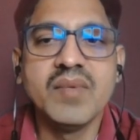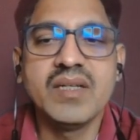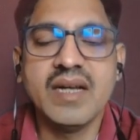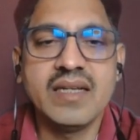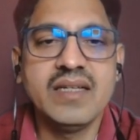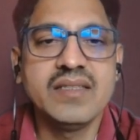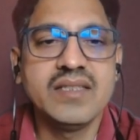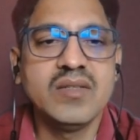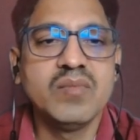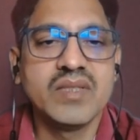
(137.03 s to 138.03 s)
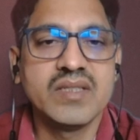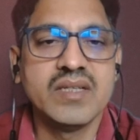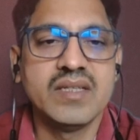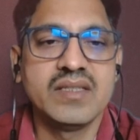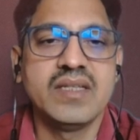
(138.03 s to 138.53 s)
But at least you must
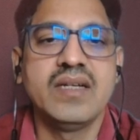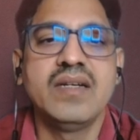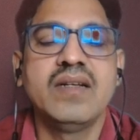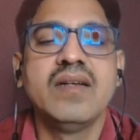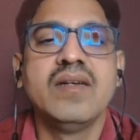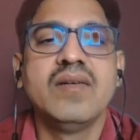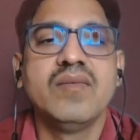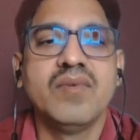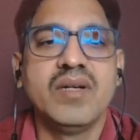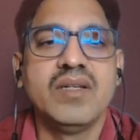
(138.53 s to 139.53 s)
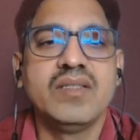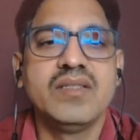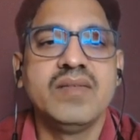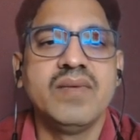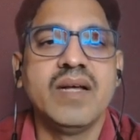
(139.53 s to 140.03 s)
understand what
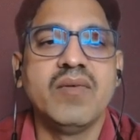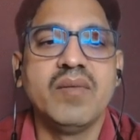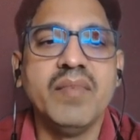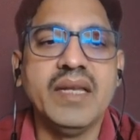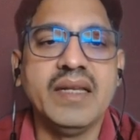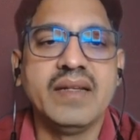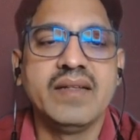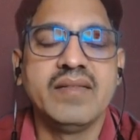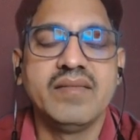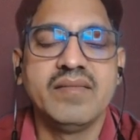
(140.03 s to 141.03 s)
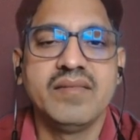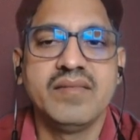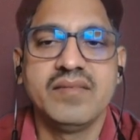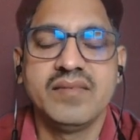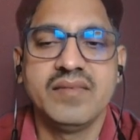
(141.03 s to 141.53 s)
does the flower mean.
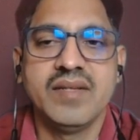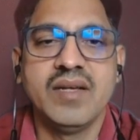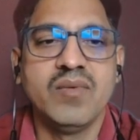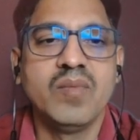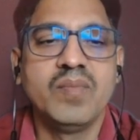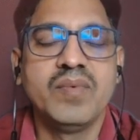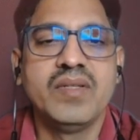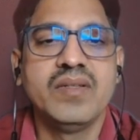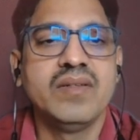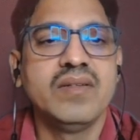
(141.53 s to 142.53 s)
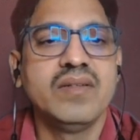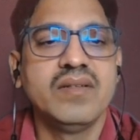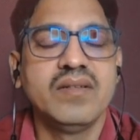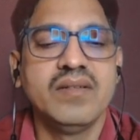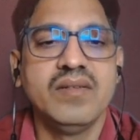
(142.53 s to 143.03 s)
I hope
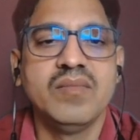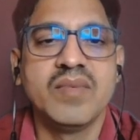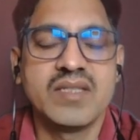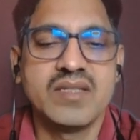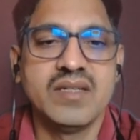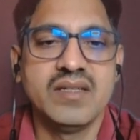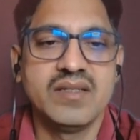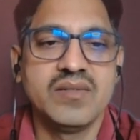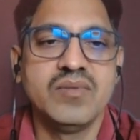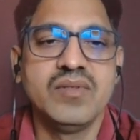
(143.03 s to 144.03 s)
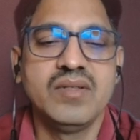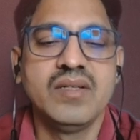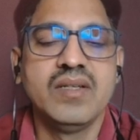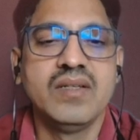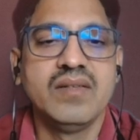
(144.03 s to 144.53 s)
you must understood
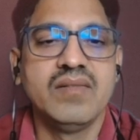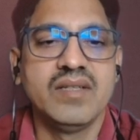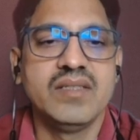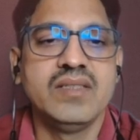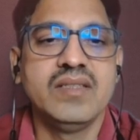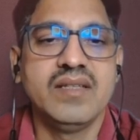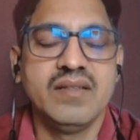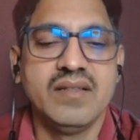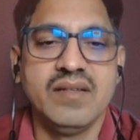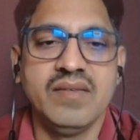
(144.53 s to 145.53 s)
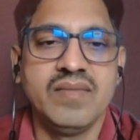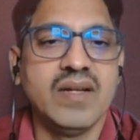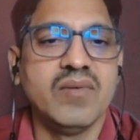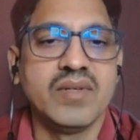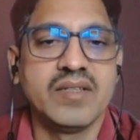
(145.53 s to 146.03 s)
what is the
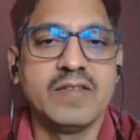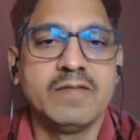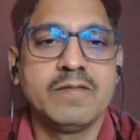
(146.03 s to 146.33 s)
flower.